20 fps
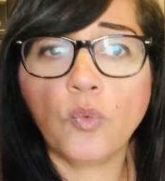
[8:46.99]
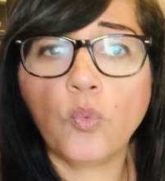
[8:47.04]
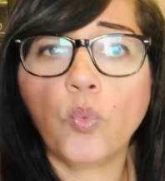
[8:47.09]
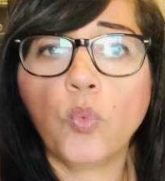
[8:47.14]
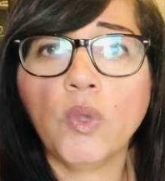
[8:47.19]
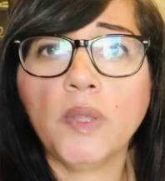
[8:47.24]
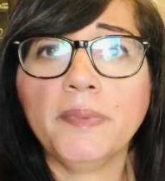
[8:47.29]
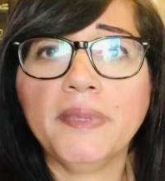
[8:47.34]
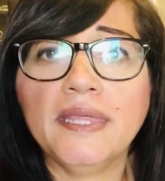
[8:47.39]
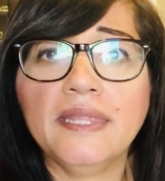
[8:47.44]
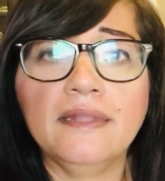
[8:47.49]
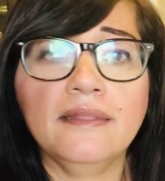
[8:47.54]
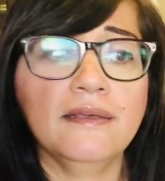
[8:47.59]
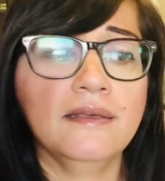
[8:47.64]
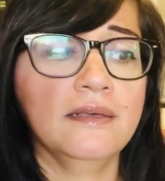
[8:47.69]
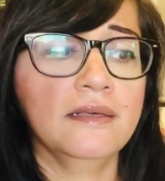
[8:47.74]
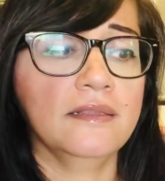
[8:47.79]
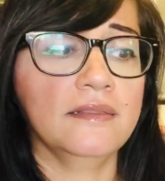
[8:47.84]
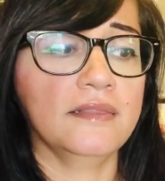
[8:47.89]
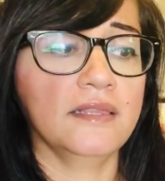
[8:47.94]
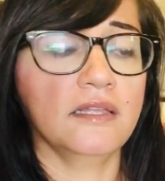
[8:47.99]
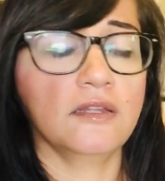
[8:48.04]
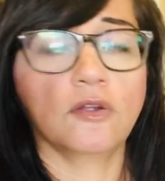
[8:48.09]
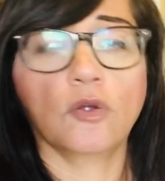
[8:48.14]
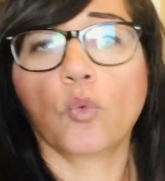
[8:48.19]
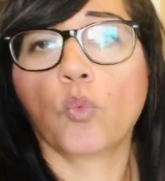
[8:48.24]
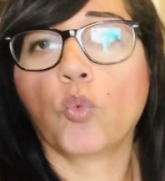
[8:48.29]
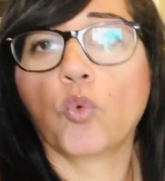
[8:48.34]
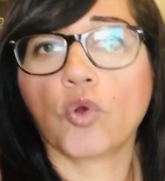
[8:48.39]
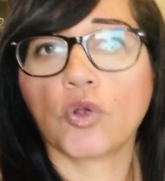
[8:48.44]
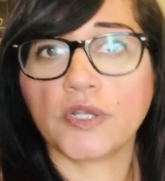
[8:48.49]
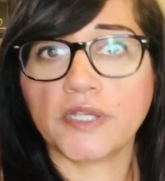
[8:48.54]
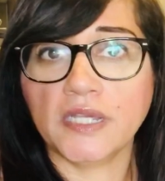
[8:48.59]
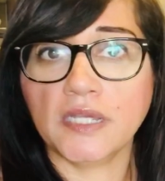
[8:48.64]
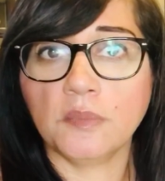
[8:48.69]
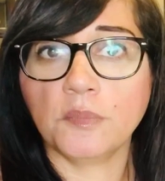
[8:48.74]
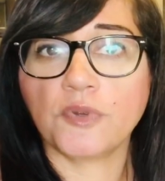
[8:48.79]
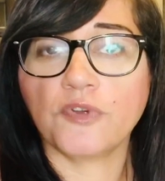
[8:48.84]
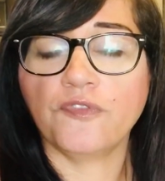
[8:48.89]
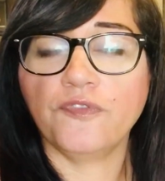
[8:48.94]
women that are
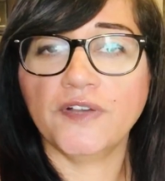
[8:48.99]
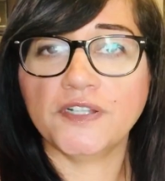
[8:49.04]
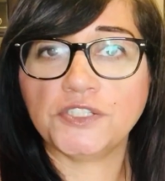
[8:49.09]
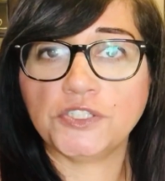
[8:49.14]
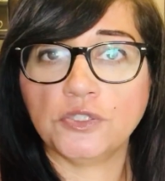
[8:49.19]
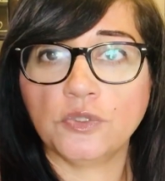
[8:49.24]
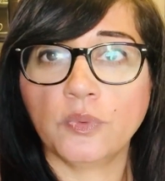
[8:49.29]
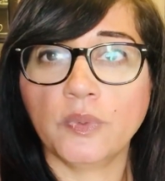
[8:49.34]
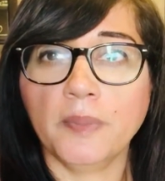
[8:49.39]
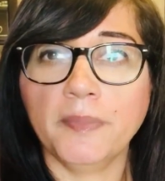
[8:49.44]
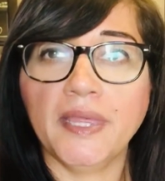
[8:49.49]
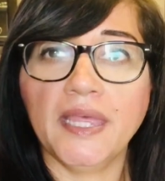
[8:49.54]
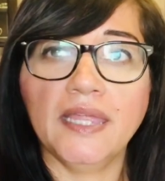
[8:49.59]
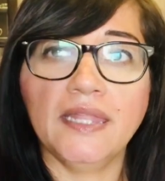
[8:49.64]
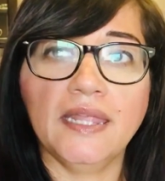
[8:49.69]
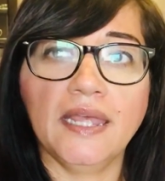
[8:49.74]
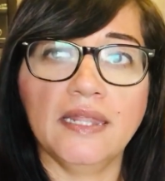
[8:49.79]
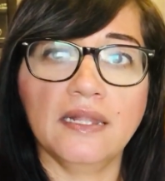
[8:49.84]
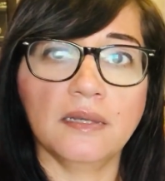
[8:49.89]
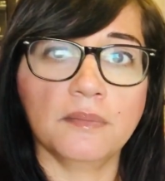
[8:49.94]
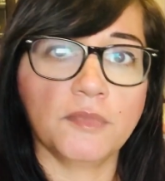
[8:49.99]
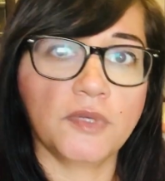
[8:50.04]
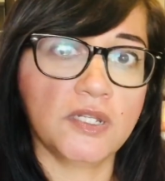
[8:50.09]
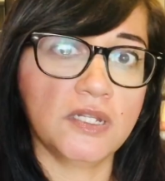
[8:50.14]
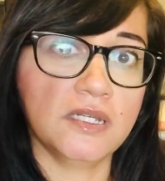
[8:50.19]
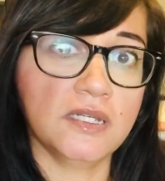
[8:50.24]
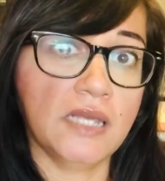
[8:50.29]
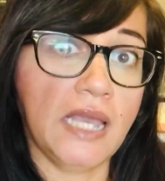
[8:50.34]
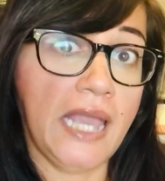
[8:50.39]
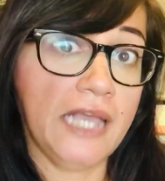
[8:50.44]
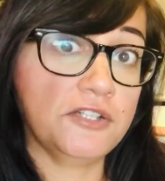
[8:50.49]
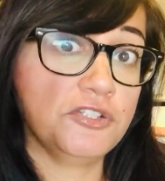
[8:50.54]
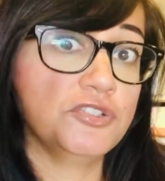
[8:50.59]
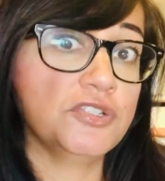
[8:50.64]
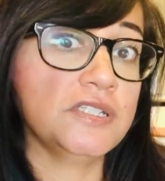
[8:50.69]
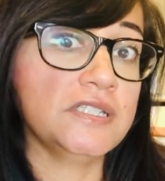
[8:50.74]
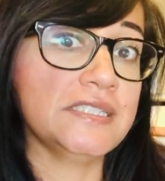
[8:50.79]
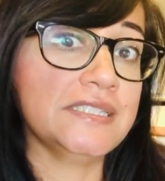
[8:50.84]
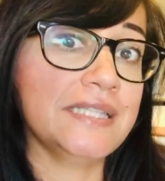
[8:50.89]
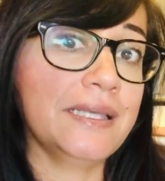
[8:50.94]
working, professional women, and I'm going to
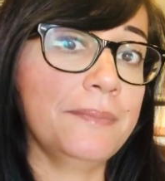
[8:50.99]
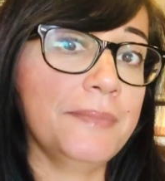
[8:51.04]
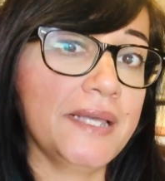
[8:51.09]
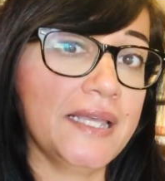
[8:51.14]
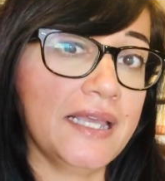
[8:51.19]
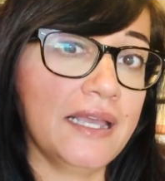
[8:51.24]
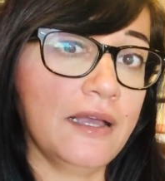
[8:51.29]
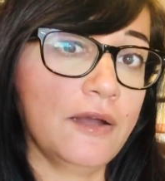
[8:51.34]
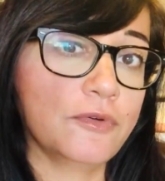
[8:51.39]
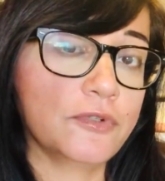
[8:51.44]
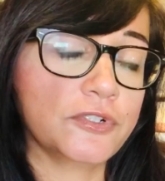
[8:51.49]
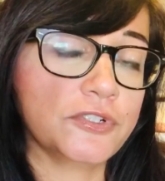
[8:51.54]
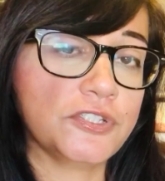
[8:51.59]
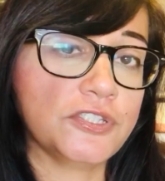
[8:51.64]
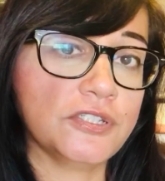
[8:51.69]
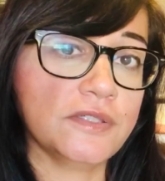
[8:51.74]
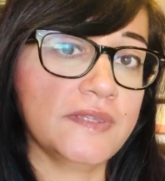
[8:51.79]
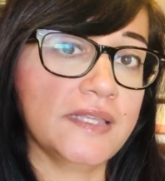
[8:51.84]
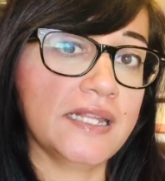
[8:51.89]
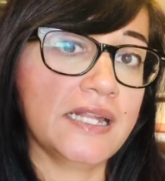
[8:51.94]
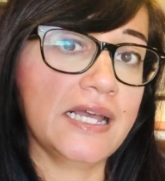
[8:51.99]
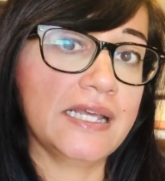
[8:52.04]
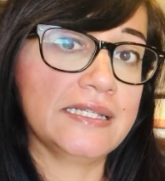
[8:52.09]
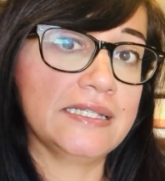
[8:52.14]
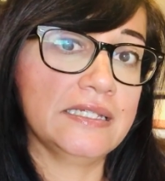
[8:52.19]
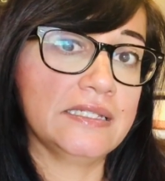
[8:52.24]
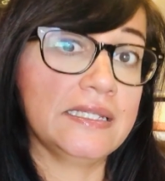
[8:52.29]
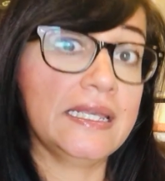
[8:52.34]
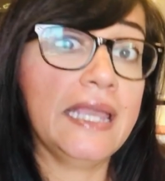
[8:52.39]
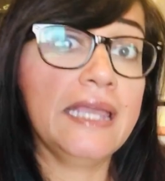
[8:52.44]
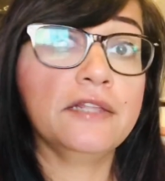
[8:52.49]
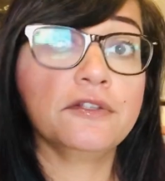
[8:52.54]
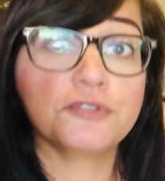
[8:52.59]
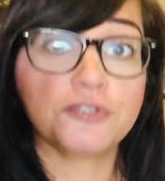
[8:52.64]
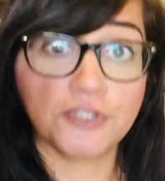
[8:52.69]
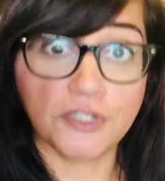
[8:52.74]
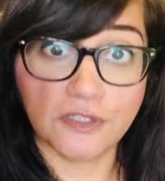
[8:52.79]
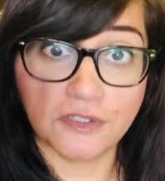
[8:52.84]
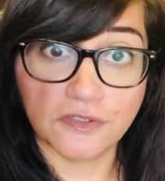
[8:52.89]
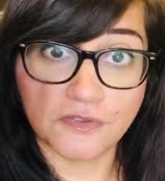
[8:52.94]
actually set my hours so that I can cater
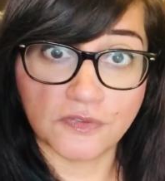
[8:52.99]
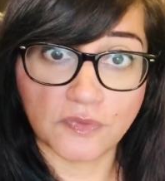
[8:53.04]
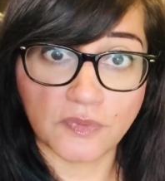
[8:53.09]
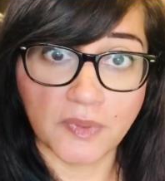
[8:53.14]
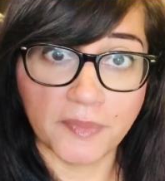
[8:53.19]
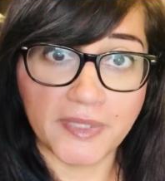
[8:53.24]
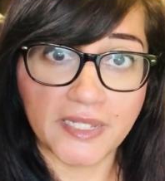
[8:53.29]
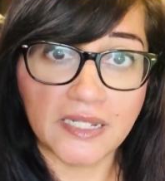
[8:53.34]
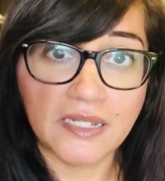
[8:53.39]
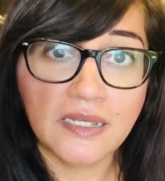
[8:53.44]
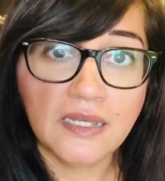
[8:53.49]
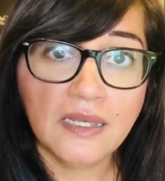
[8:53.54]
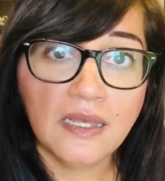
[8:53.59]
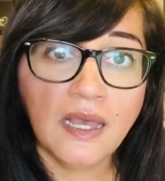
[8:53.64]
to those women.